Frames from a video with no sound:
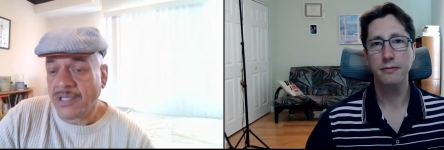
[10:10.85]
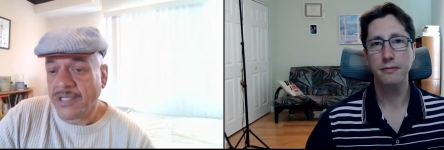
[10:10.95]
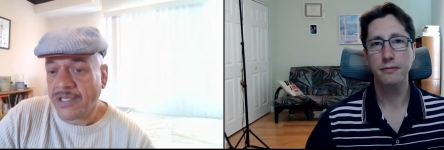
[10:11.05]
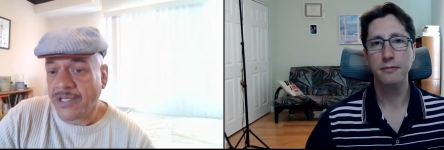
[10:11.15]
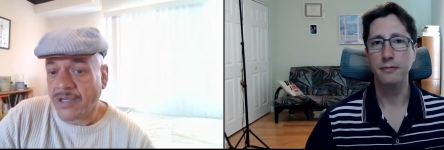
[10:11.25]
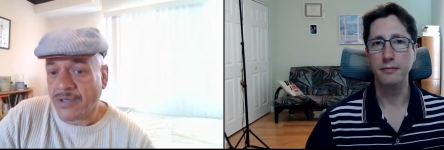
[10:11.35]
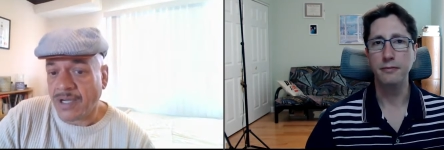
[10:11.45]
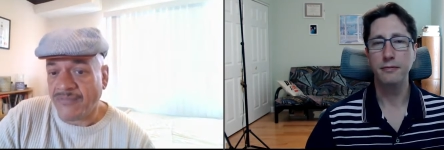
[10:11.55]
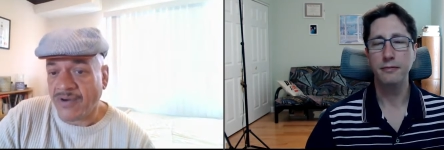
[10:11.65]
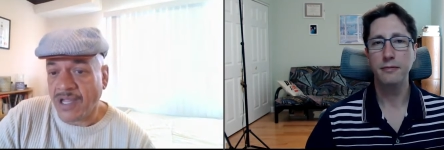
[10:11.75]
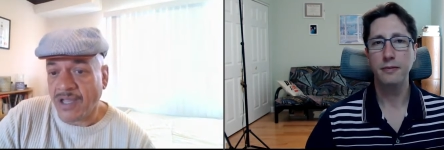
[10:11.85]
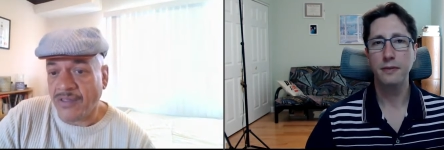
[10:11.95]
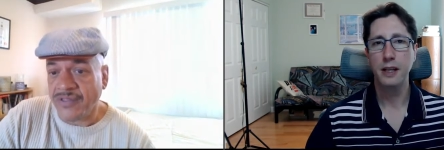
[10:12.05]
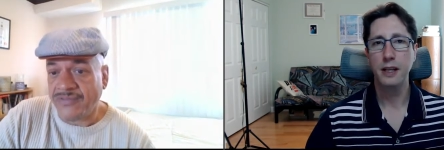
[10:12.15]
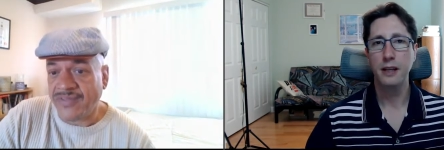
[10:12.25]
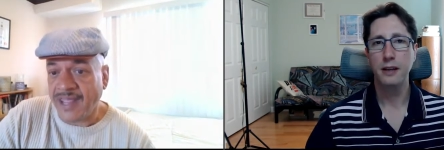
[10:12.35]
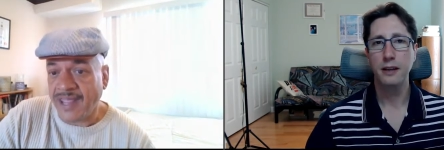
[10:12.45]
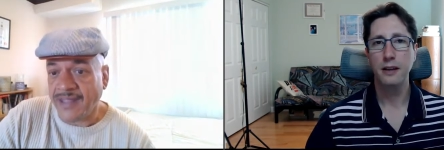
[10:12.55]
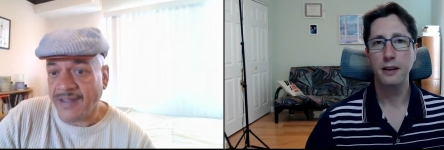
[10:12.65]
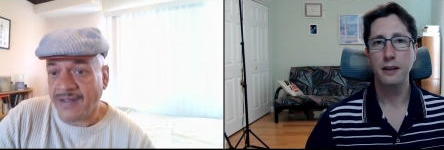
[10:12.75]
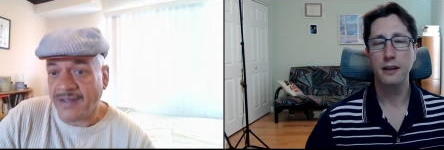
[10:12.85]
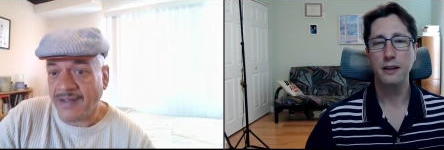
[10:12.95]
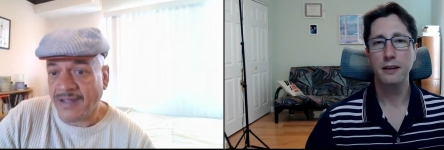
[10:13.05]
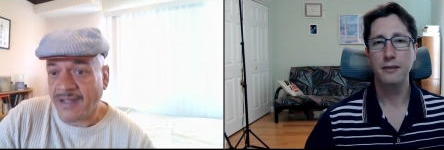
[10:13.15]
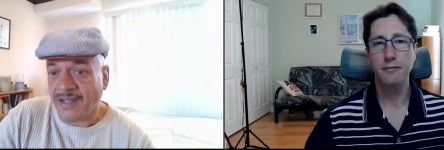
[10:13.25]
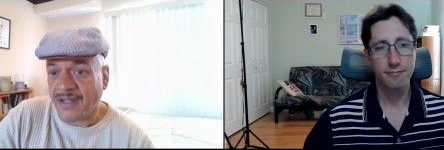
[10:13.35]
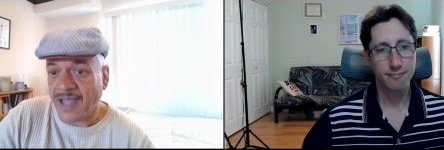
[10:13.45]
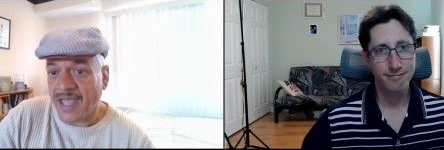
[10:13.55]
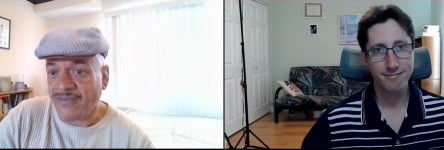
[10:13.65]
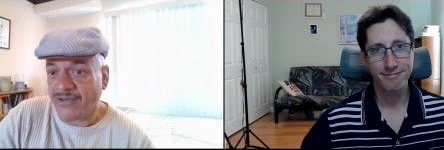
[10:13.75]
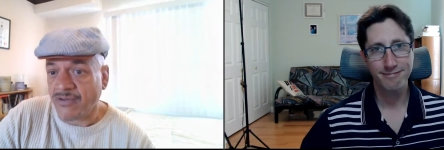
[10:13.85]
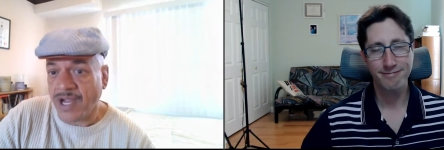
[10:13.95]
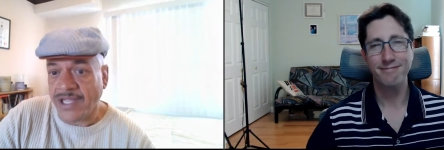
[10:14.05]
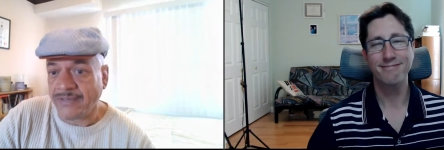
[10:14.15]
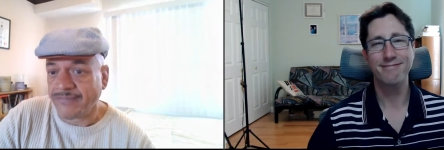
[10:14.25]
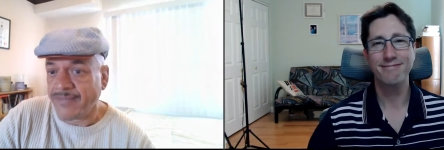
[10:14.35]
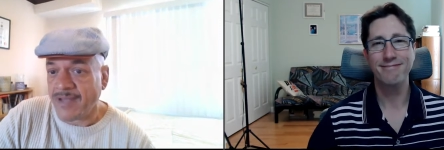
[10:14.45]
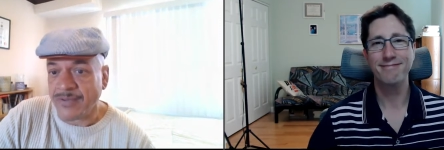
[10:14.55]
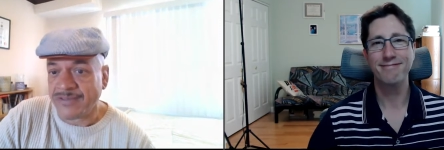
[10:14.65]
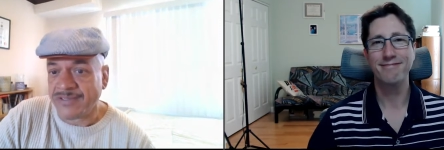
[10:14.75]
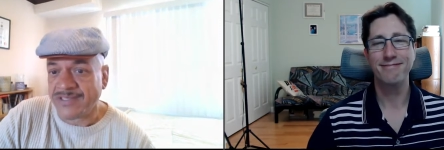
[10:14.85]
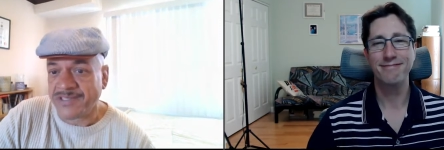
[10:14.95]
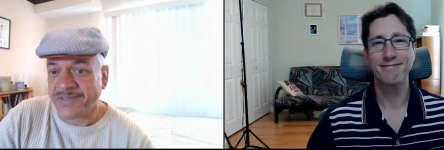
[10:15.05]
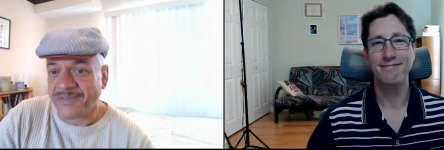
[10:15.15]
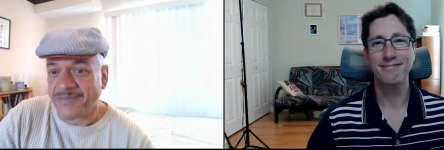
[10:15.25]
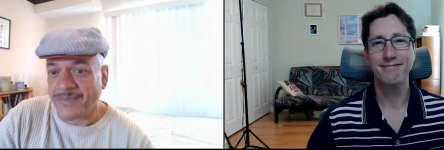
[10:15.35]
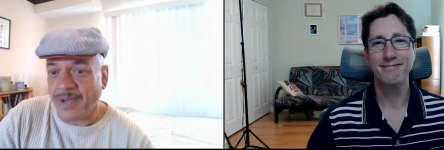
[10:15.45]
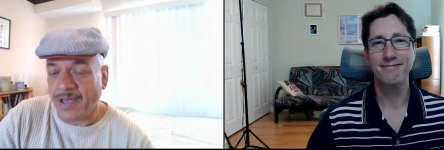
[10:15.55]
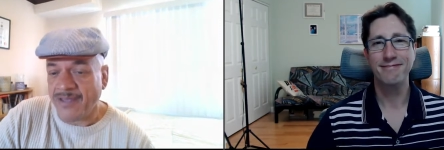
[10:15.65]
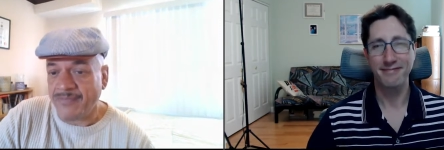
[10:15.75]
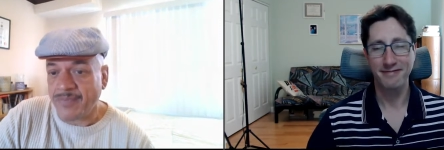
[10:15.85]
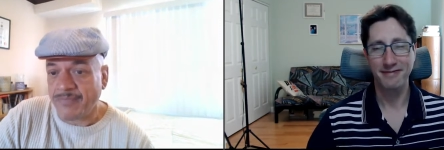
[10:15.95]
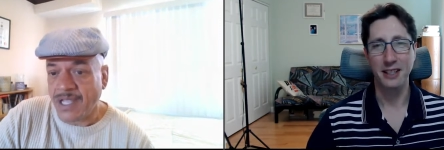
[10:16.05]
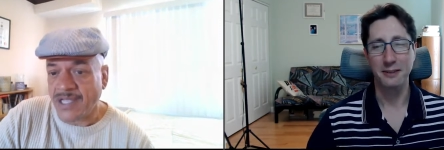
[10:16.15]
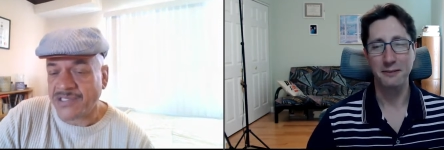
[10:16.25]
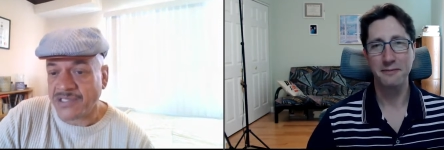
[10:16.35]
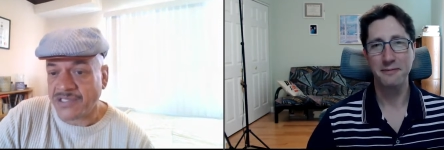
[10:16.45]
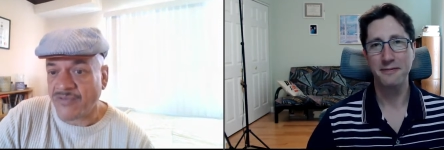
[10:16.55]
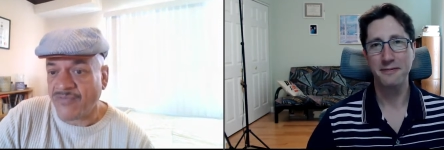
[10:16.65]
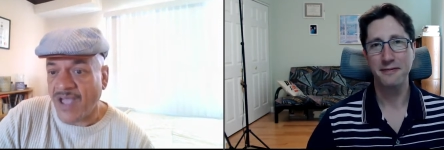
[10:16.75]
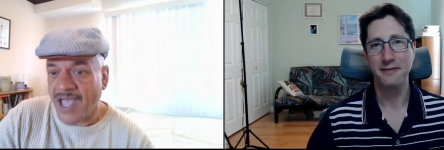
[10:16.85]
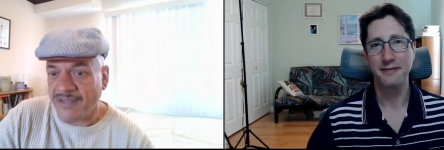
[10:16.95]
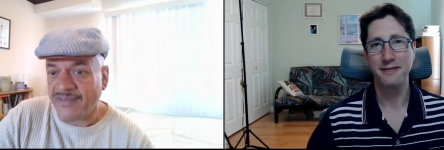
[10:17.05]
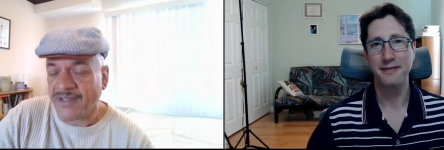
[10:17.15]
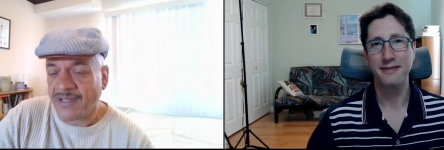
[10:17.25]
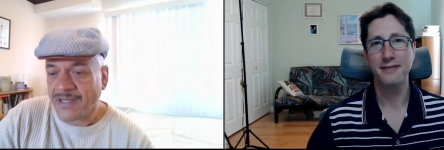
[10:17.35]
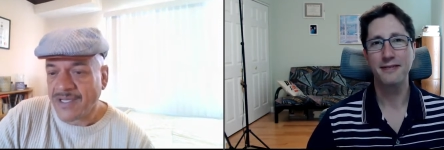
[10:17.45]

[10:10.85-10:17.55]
Speaker 1: You know, I'm very healthy today. Uh, I have a great immune system. I've been blessed to survive.